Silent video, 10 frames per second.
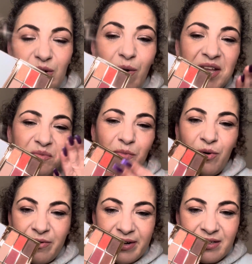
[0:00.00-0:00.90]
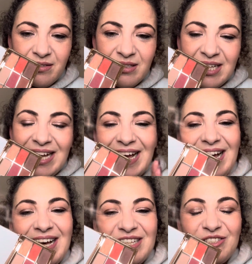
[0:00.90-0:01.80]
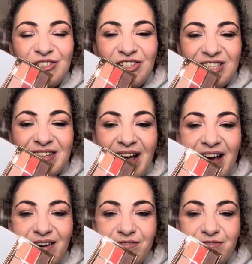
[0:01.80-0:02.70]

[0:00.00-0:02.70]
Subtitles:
quite boring to just have